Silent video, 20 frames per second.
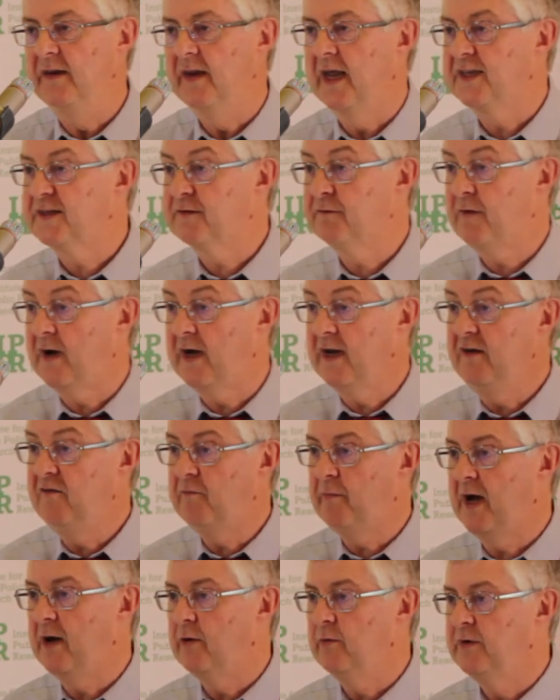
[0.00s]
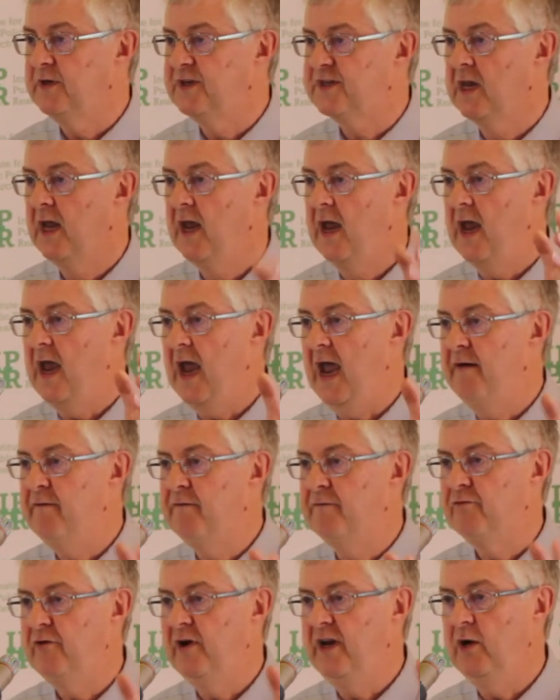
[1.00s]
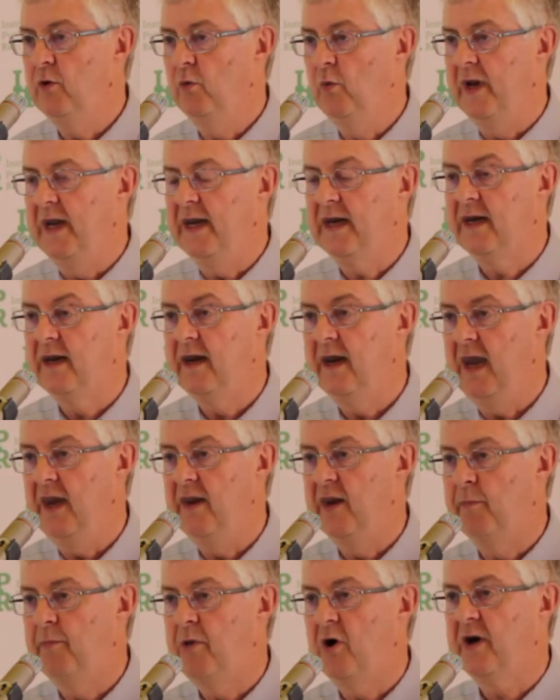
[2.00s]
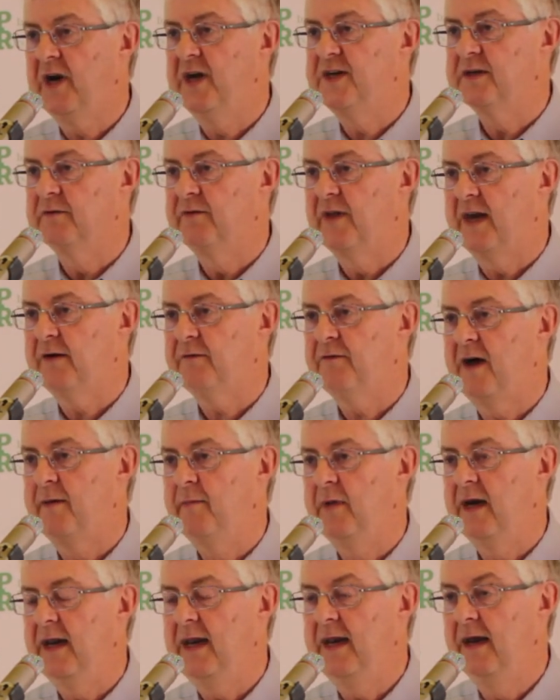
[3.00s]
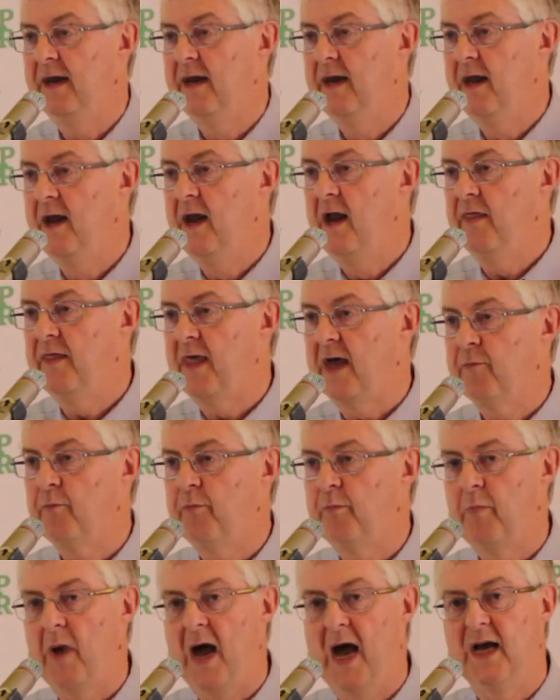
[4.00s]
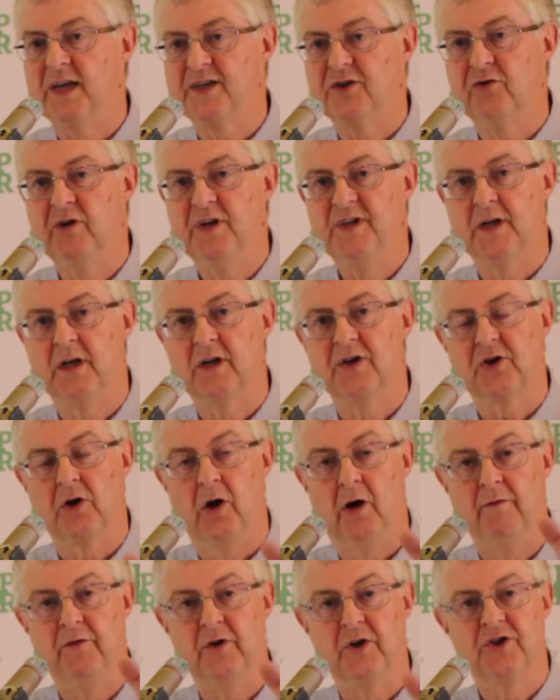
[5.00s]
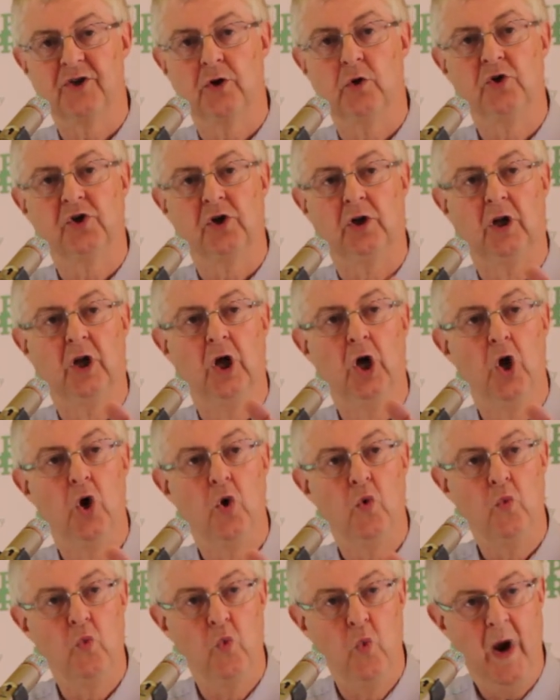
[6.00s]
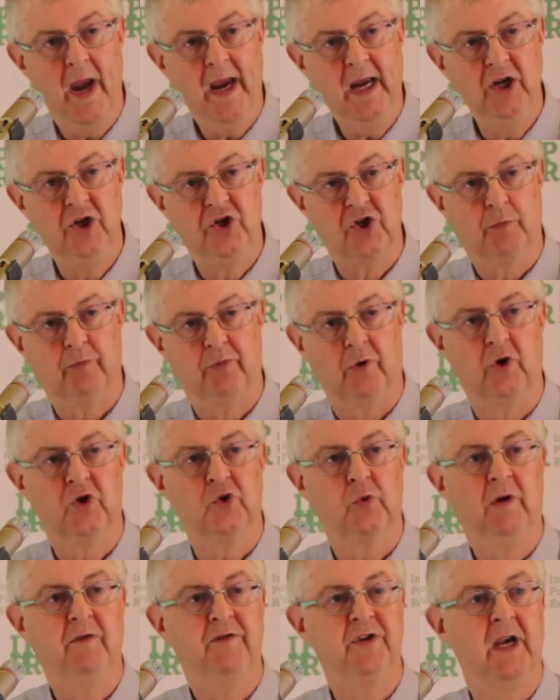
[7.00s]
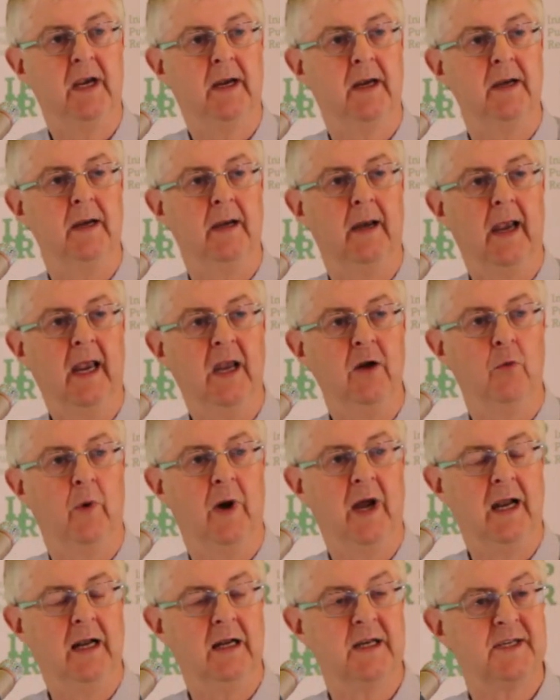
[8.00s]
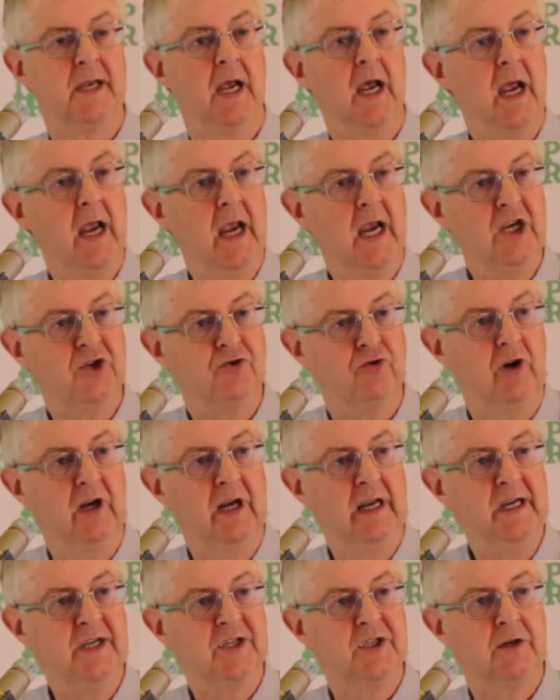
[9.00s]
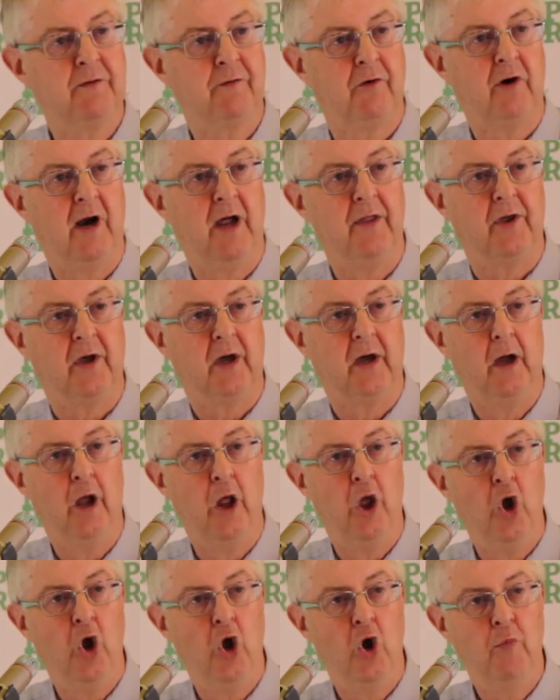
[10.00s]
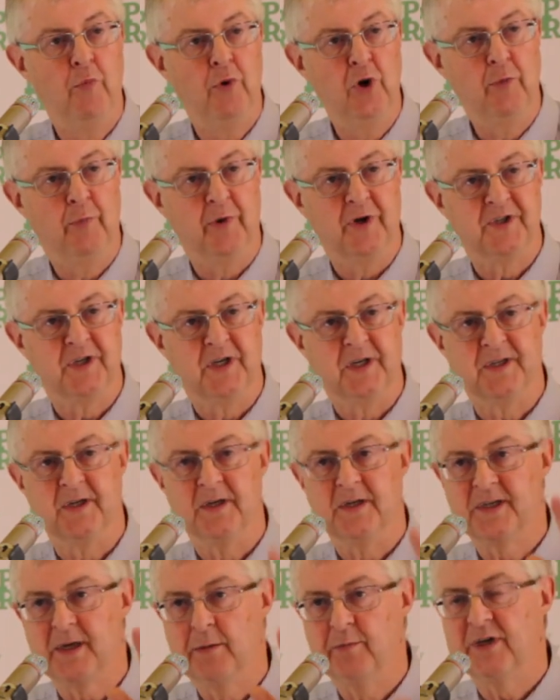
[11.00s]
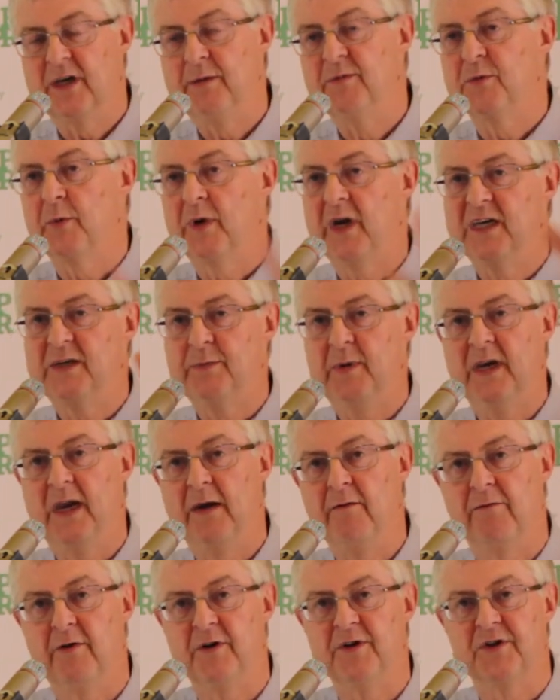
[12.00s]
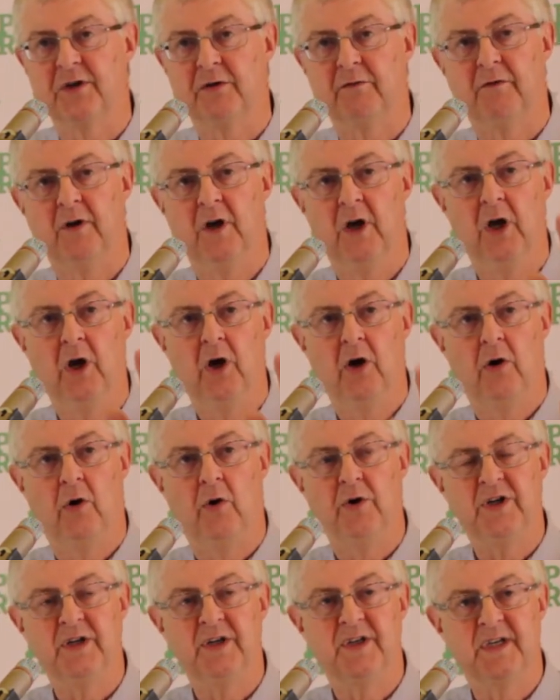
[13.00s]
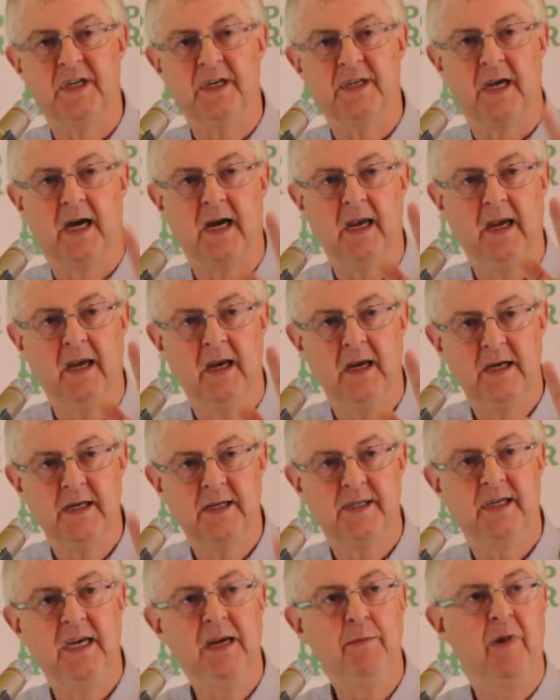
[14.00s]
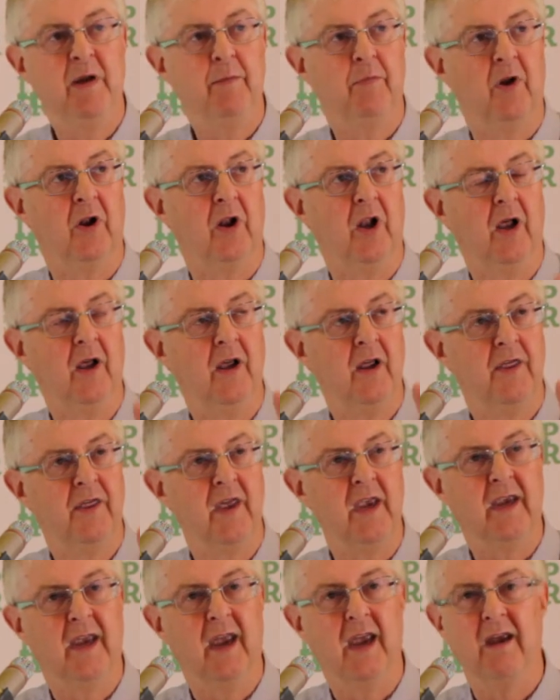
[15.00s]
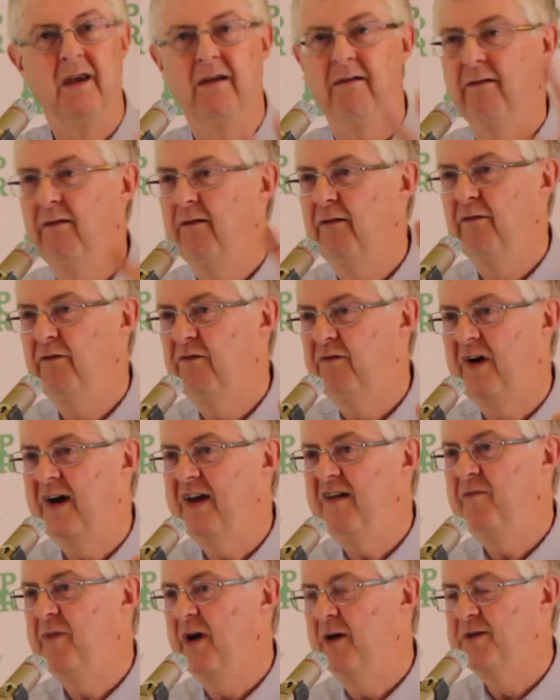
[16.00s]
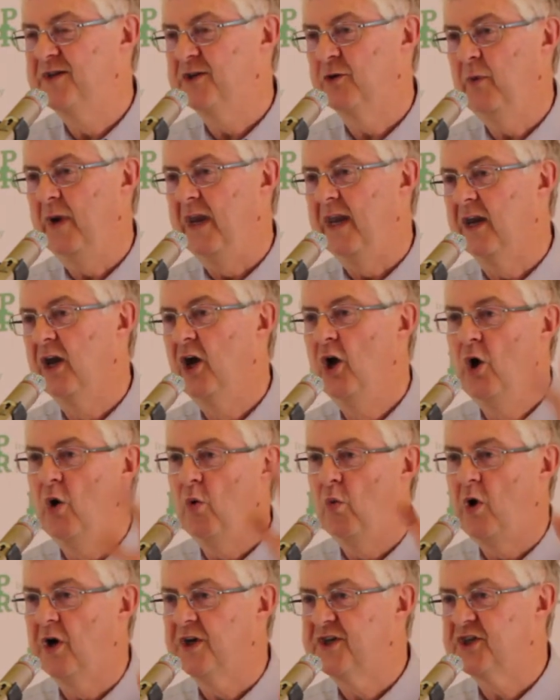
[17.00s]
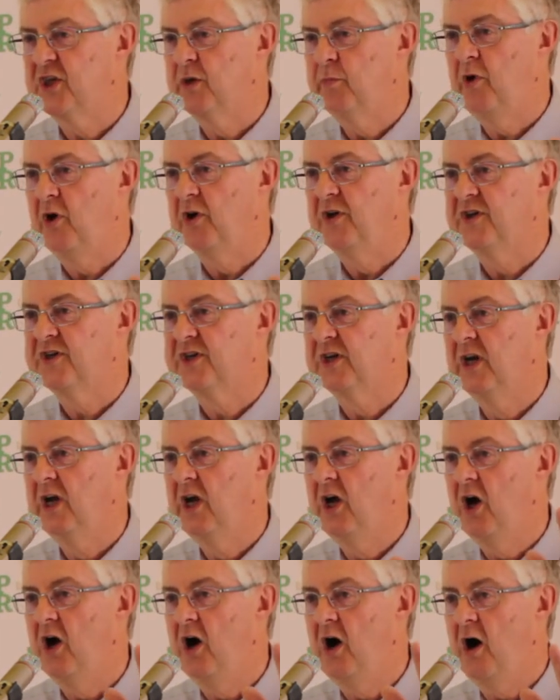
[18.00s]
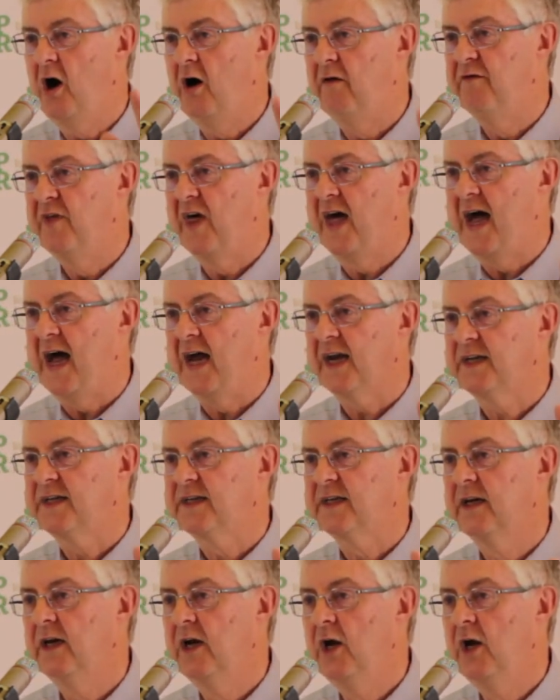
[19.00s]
That's £5 every week in the pocket of that family that, as a result of the social wage approach we've taken in Wales, is released for other purposes. And sometimes when I speak in front of audiences, I see people thinking, £5 a week, what's the point of that?